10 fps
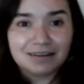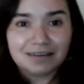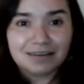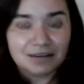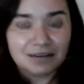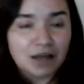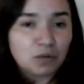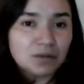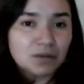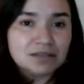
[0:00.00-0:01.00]
not
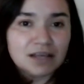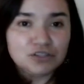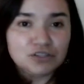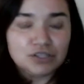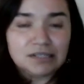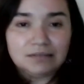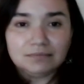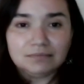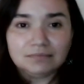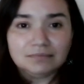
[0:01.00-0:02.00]
once has
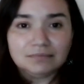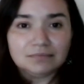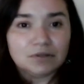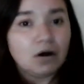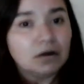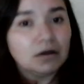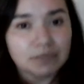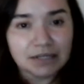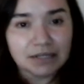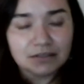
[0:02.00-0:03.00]
she called
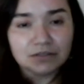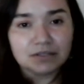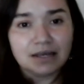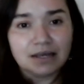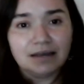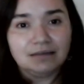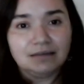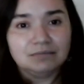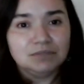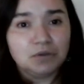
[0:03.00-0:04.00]
me to say,
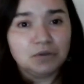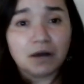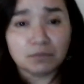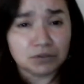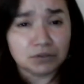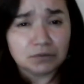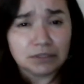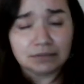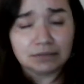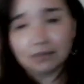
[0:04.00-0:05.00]
how I'm
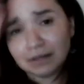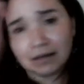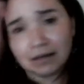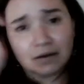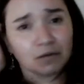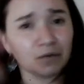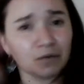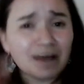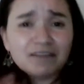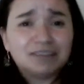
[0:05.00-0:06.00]
doing, what
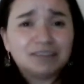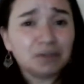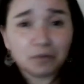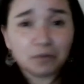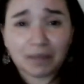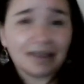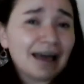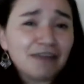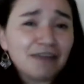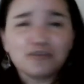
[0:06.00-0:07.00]
have I done with my
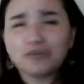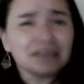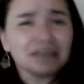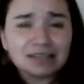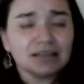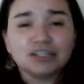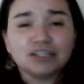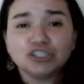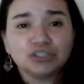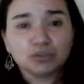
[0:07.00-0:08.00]
life, things like that.
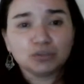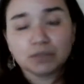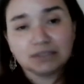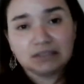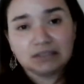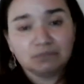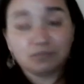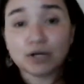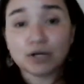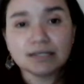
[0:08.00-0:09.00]
She just wasn't
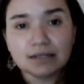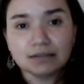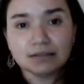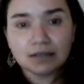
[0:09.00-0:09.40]
present.